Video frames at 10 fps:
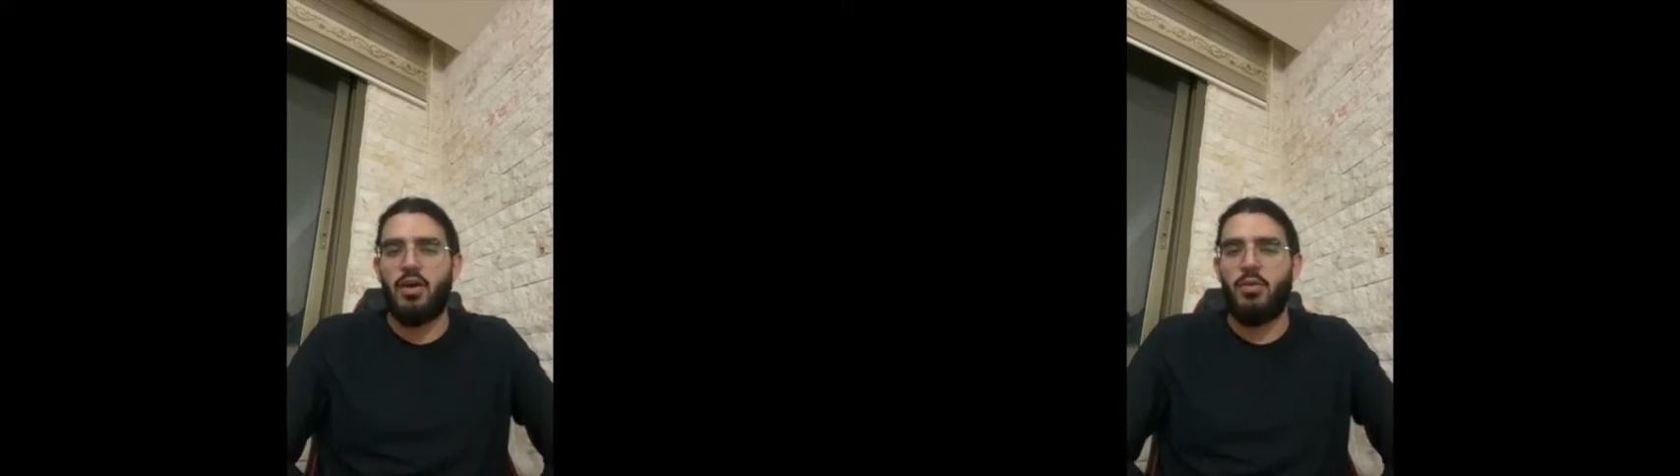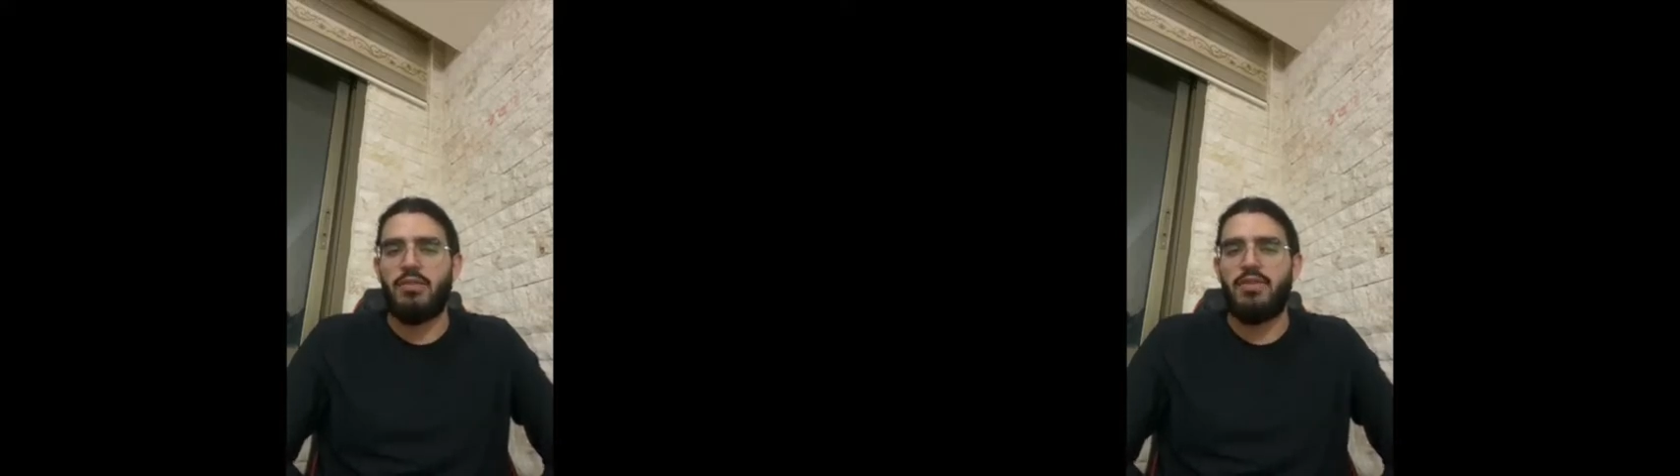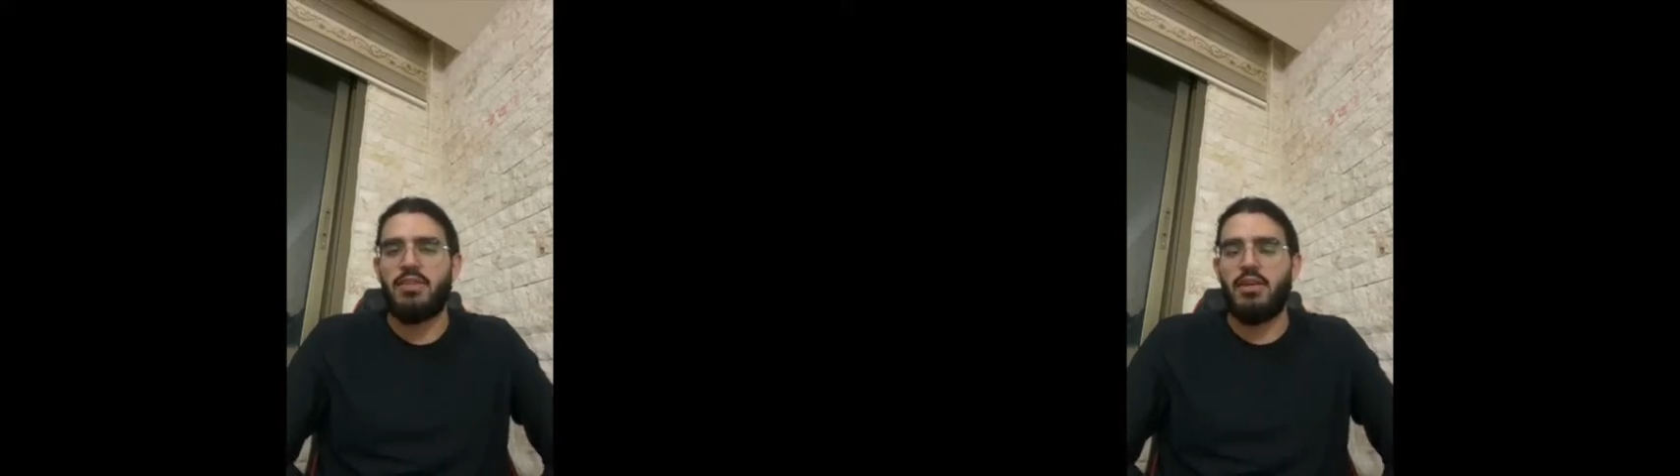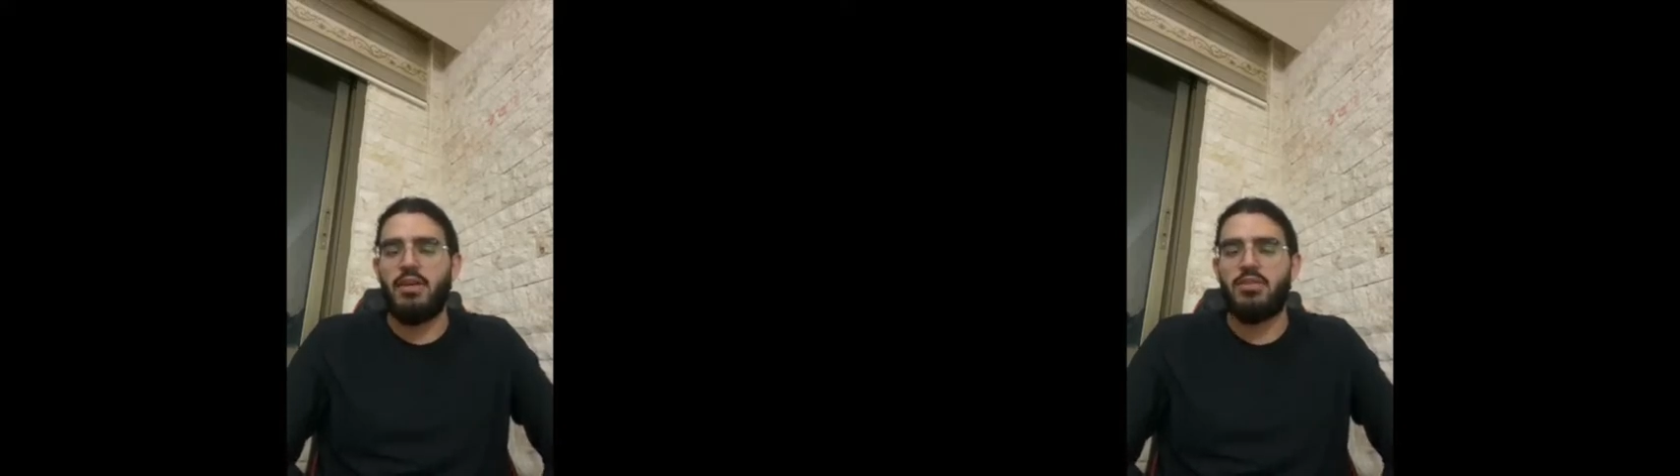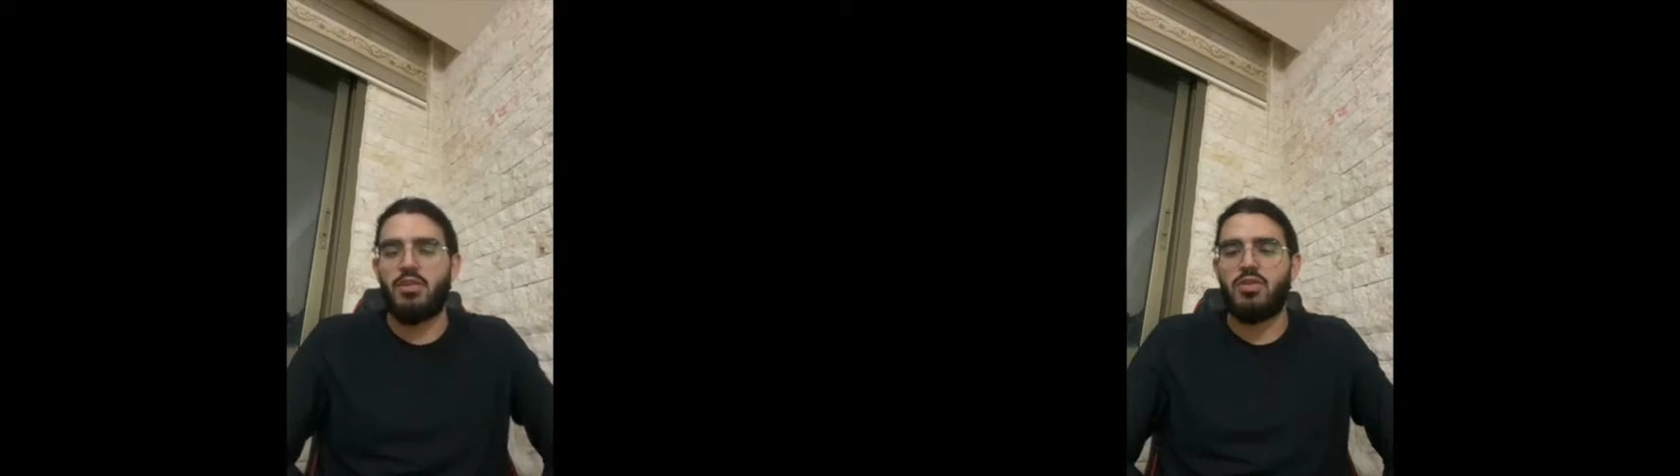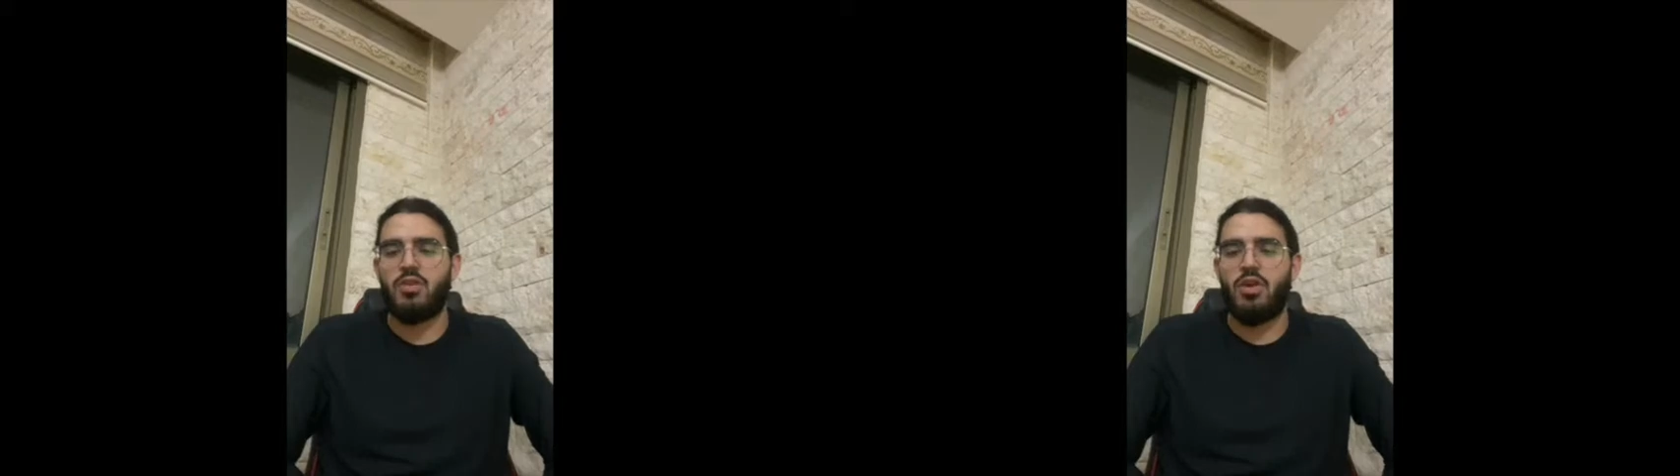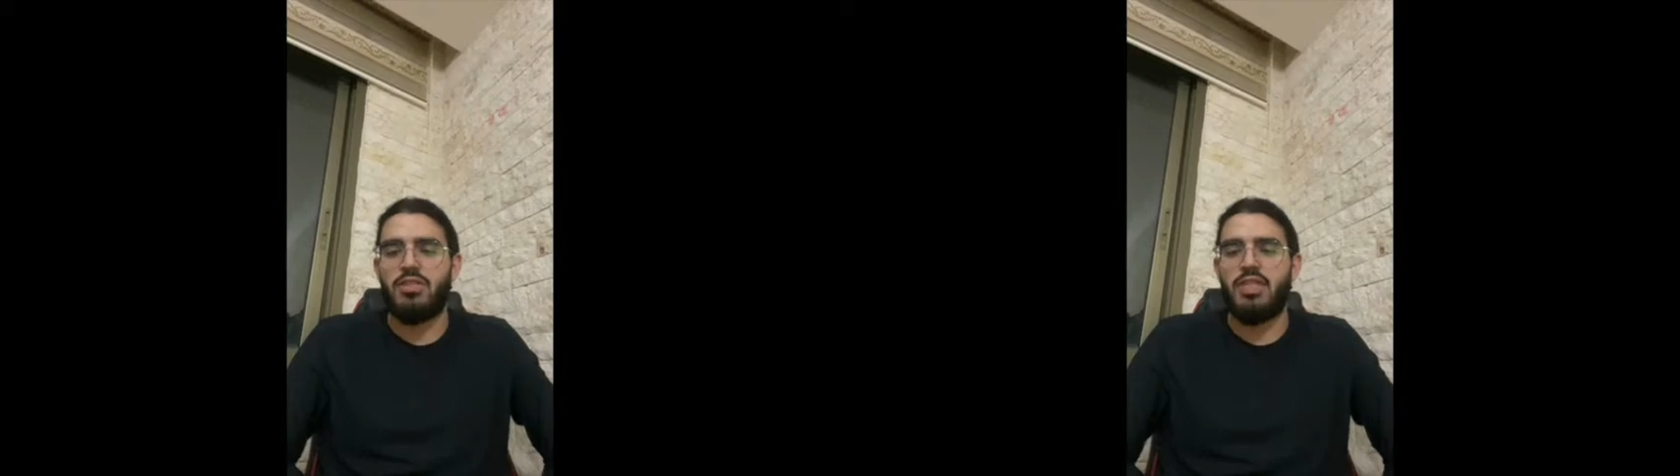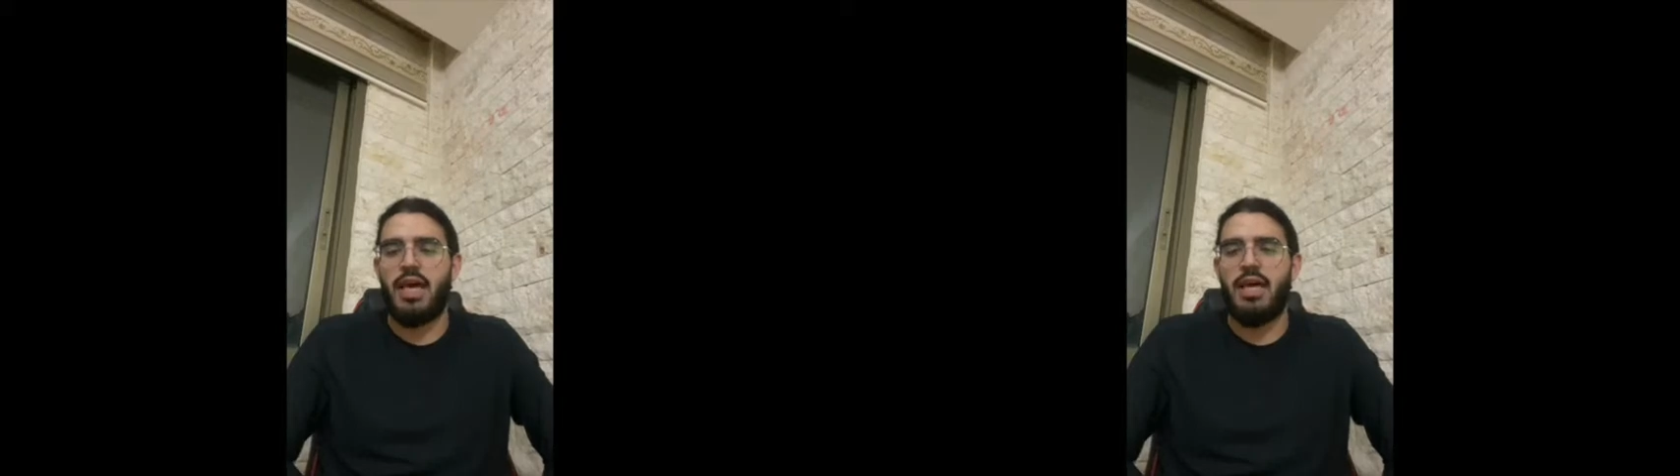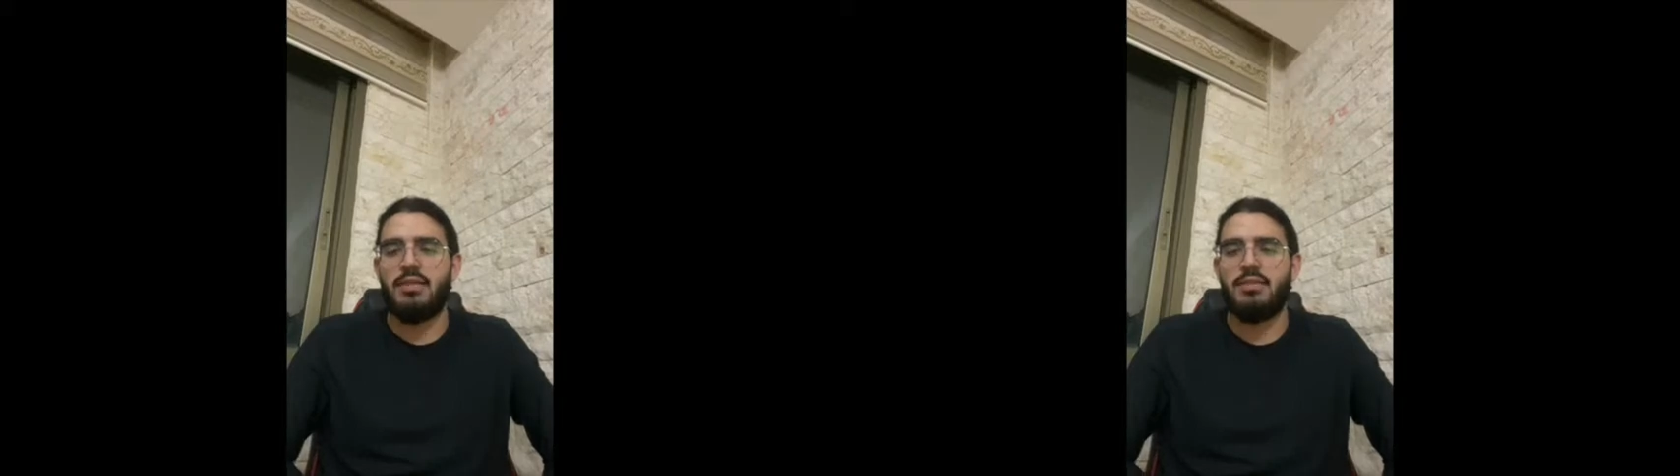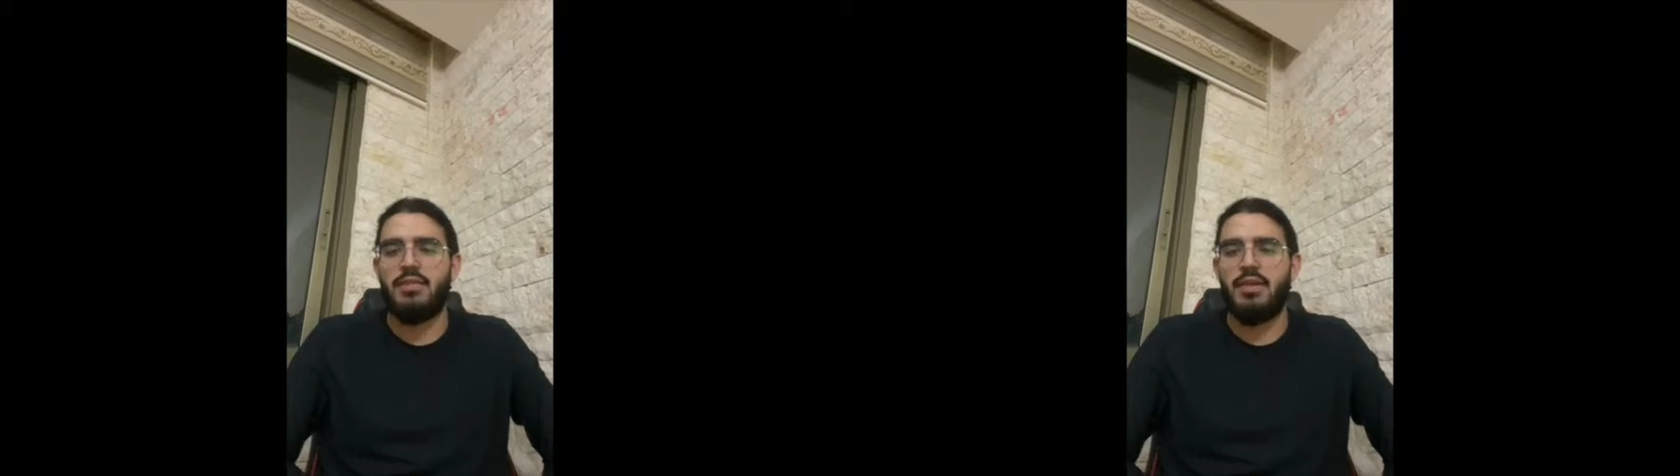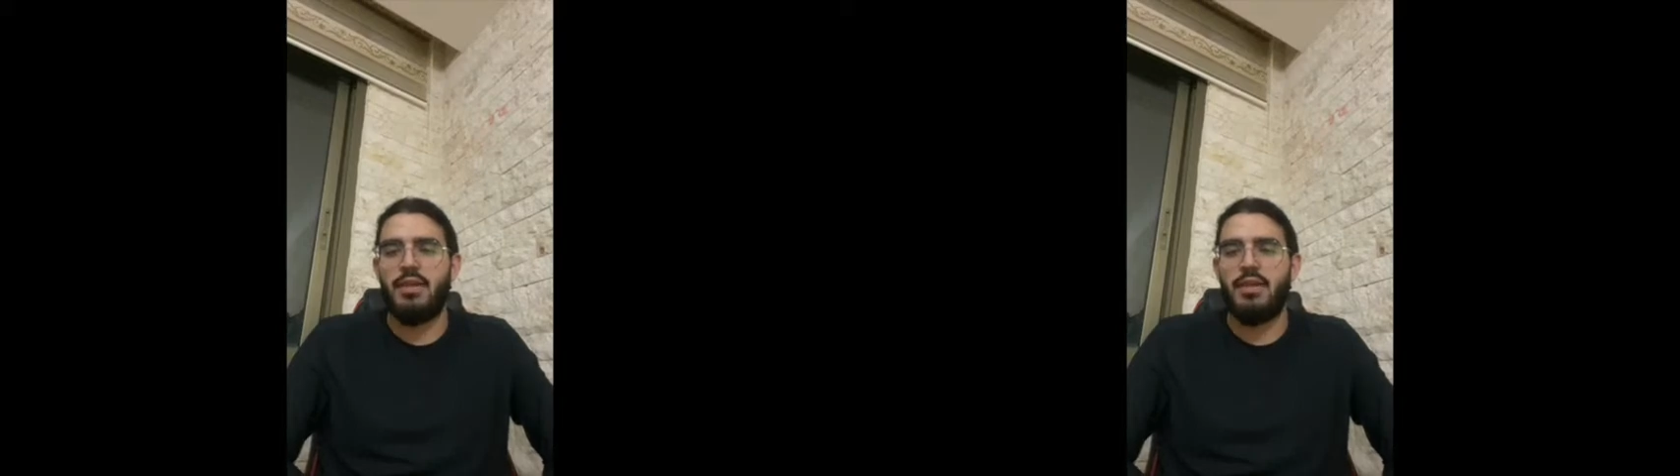growing fertilizers cost, and